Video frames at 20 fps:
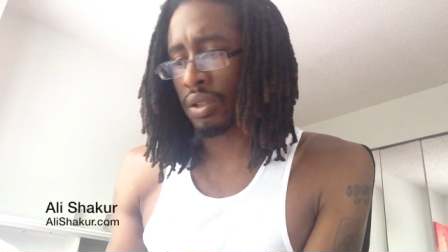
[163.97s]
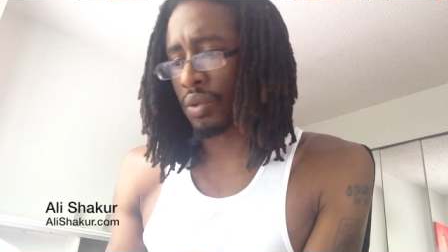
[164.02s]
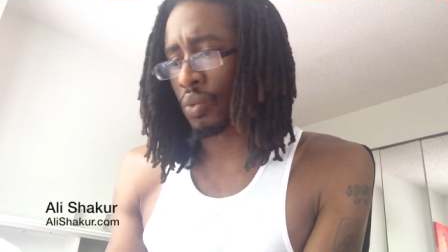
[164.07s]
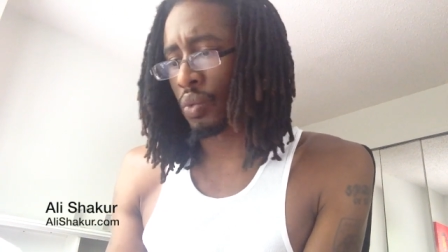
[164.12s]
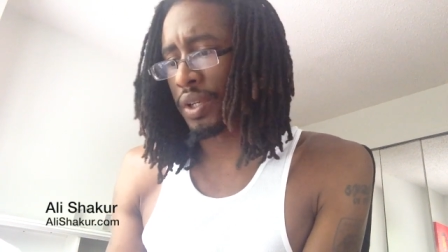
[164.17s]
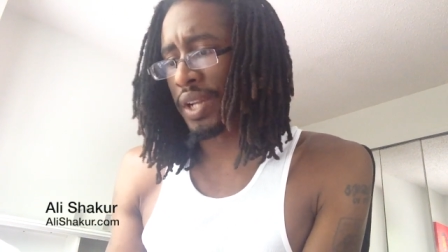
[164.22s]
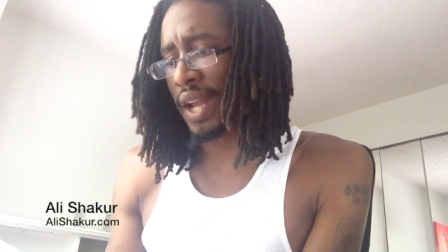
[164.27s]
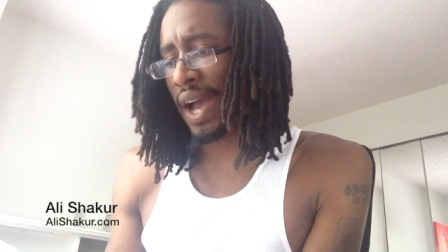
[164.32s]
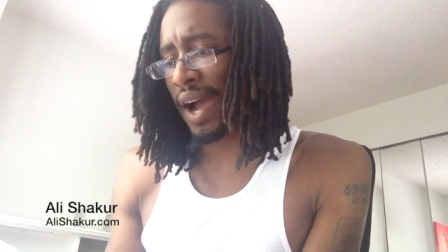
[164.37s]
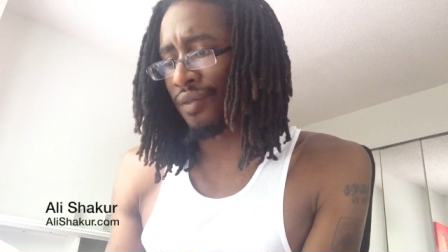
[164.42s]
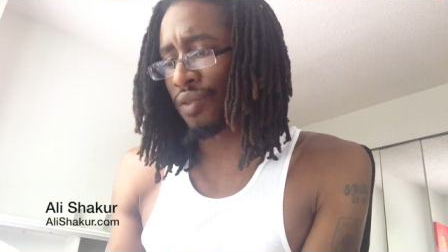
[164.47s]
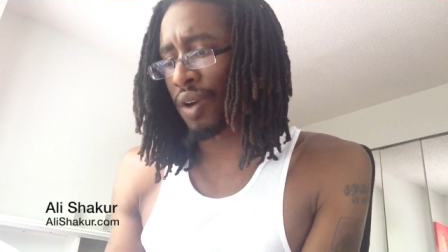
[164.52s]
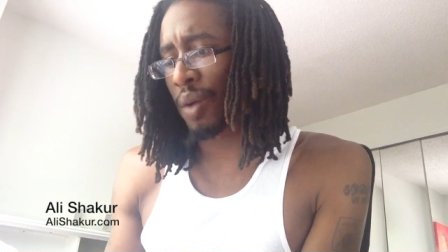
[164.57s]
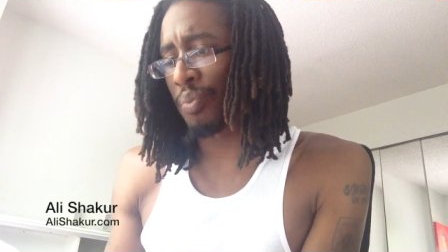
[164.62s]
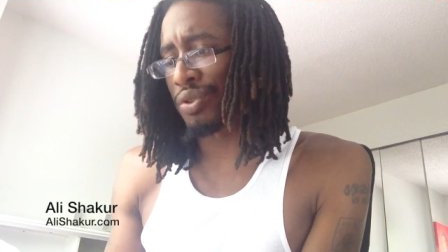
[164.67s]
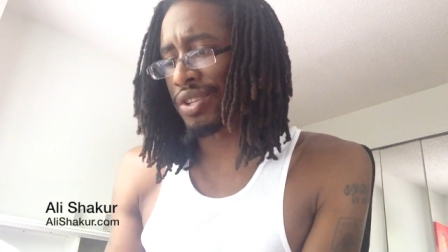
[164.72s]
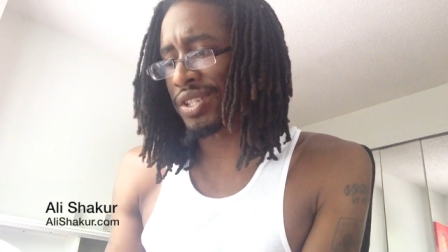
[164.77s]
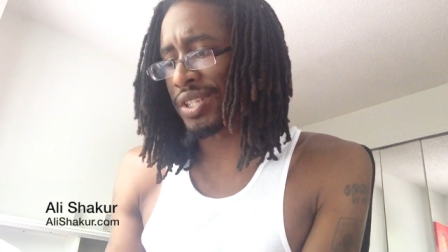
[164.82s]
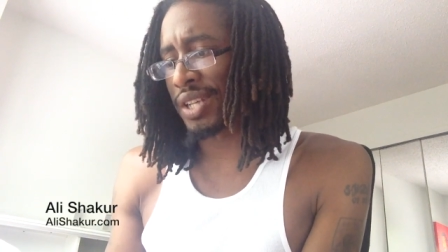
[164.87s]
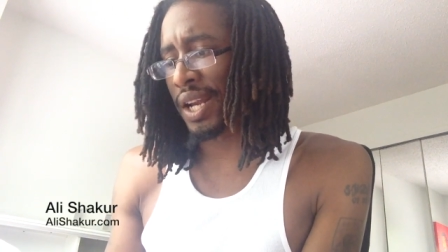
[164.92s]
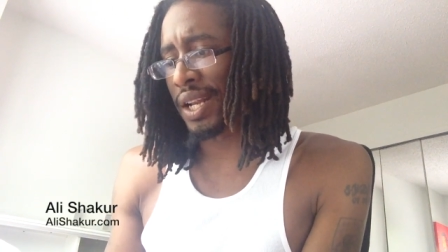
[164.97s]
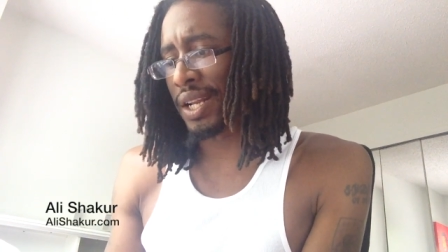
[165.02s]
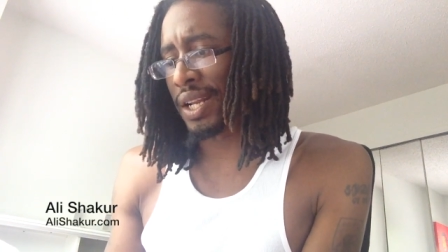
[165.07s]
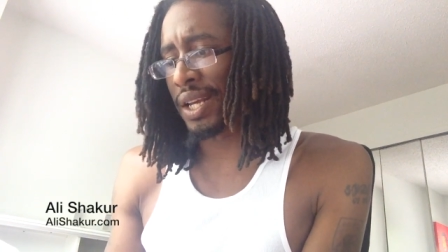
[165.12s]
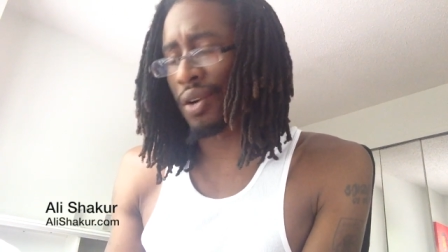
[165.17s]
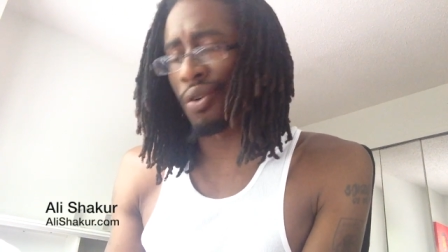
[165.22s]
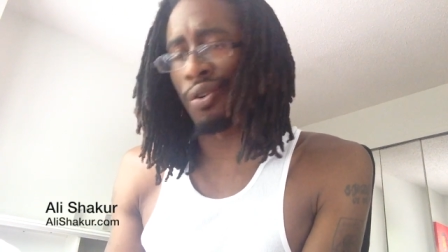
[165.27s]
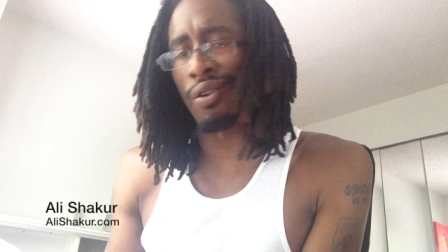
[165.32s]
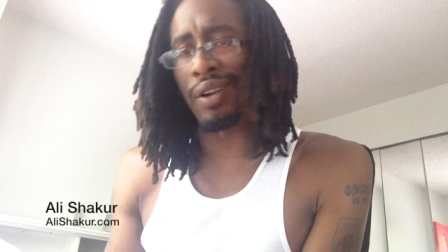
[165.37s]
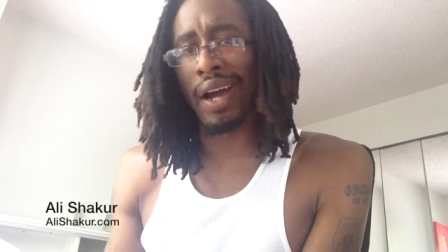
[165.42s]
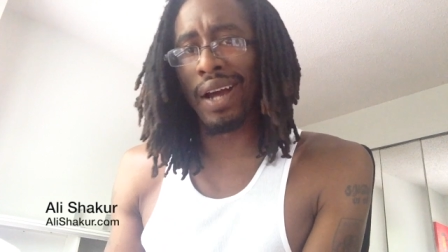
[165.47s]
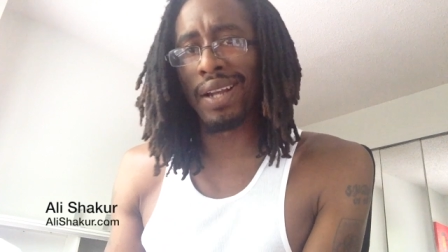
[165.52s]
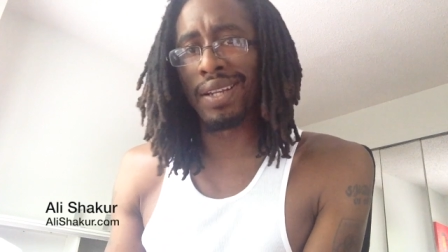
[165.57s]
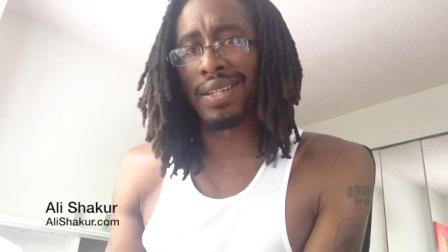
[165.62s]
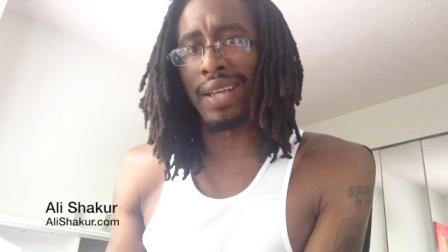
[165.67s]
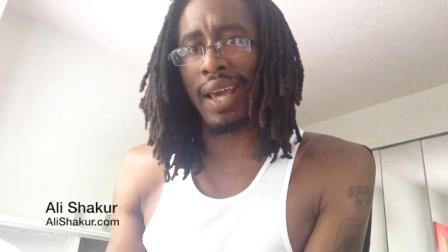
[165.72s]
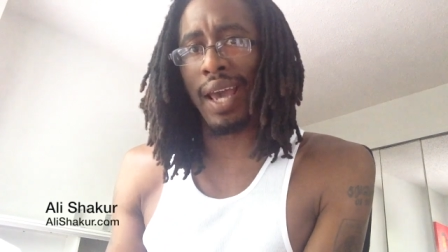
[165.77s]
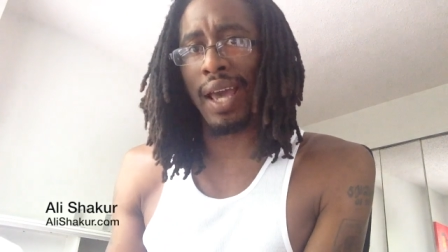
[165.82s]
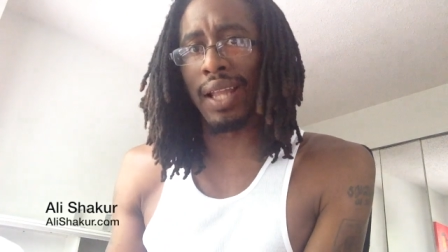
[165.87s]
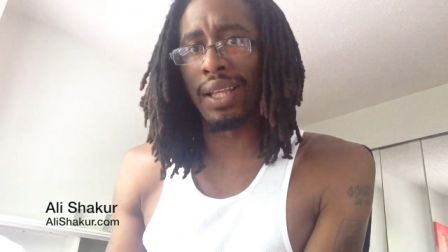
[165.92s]
We're not representing it on our
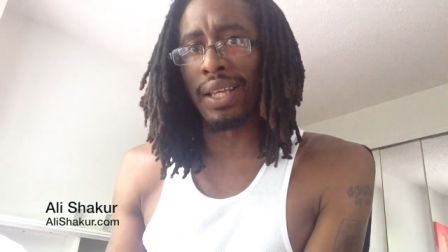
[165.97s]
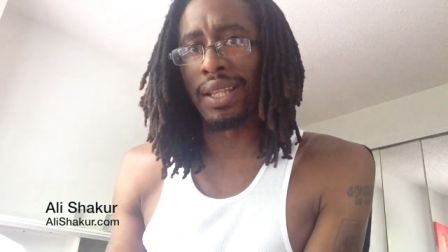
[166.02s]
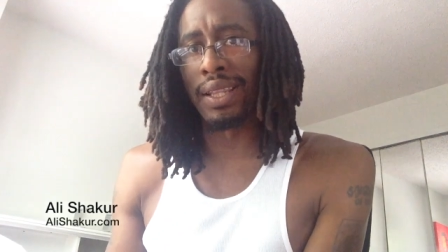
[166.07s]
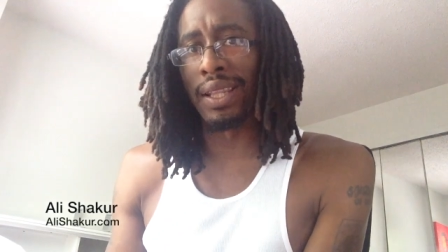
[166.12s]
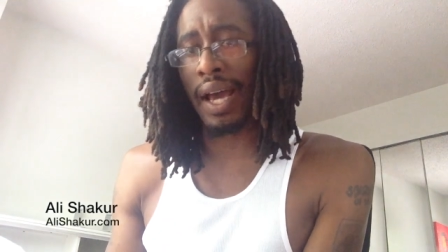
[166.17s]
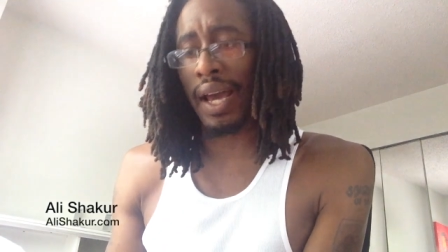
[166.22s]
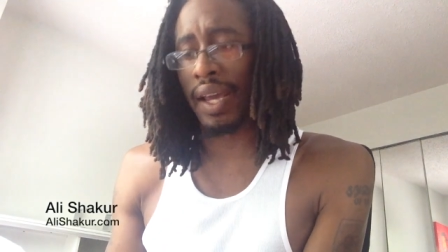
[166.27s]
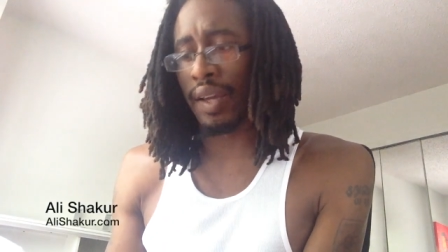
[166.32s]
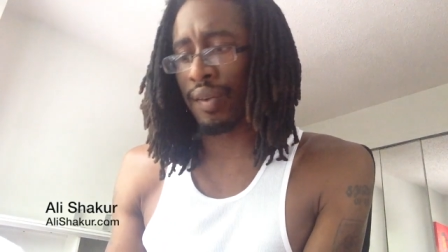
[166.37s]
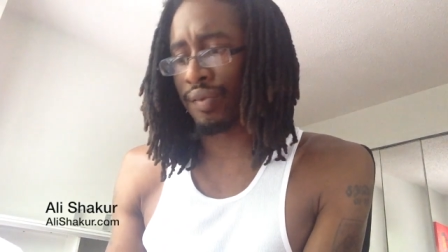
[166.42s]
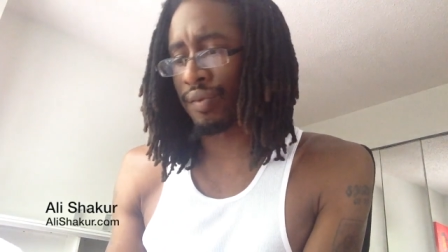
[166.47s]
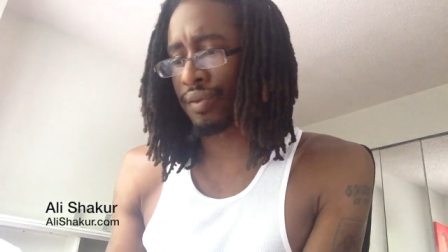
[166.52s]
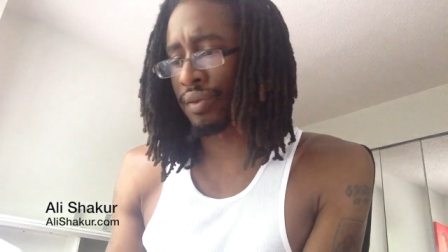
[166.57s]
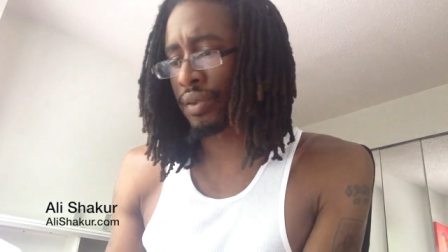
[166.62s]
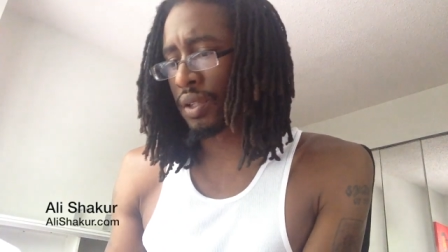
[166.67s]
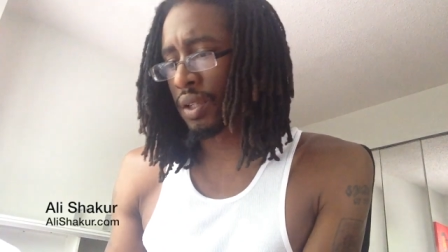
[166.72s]
daily life.